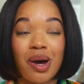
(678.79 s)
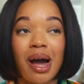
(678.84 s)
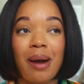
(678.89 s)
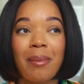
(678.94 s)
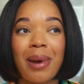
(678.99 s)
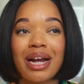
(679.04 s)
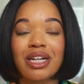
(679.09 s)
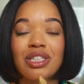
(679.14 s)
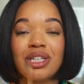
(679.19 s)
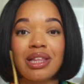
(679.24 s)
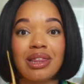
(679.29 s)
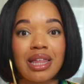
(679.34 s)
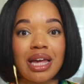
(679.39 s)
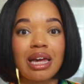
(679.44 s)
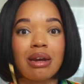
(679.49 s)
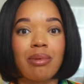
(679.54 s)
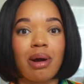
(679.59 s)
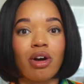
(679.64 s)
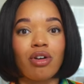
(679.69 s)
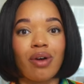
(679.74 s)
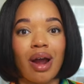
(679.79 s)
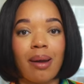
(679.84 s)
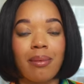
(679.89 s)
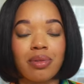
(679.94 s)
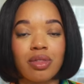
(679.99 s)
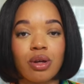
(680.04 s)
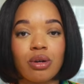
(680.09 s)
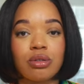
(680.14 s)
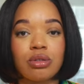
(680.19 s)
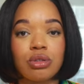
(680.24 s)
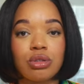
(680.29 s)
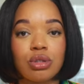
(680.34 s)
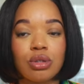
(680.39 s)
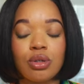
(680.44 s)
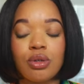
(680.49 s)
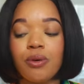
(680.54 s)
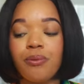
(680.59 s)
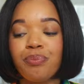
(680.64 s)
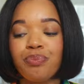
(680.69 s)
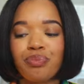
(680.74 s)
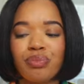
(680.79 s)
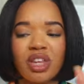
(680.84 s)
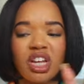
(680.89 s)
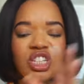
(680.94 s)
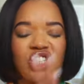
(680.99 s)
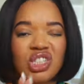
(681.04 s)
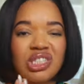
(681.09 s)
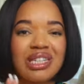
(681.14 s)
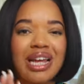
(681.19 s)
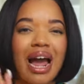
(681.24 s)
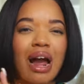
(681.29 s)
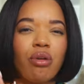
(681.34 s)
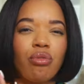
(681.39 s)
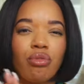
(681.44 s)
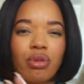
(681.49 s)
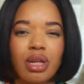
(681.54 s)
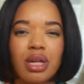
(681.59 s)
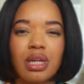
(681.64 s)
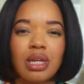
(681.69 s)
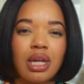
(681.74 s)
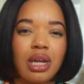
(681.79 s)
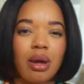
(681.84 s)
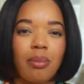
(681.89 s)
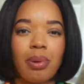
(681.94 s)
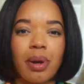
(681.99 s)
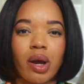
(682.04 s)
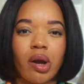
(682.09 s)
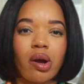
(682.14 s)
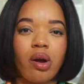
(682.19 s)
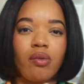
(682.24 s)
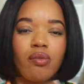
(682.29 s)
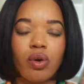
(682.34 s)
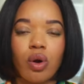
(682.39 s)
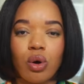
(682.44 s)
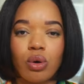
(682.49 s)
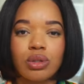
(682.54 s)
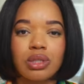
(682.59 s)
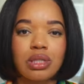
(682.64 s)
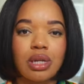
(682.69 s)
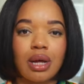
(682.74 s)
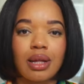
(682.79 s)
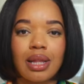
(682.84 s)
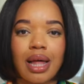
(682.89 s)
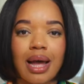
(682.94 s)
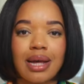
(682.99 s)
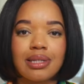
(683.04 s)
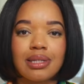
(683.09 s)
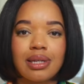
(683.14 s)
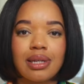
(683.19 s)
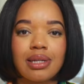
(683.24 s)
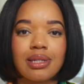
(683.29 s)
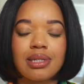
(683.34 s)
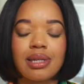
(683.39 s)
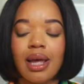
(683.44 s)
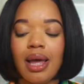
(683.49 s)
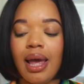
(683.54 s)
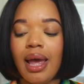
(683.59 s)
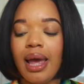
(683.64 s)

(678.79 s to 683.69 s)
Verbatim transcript: I'm actually thinking about grabbing those too. It's just that I really need a pair of gold sunglasses.